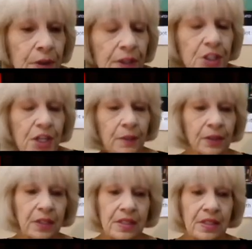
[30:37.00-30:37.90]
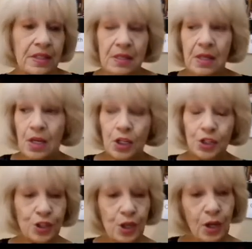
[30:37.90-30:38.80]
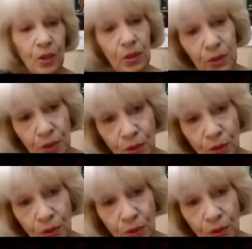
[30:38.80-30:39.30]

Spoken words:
Jewish immigrants. So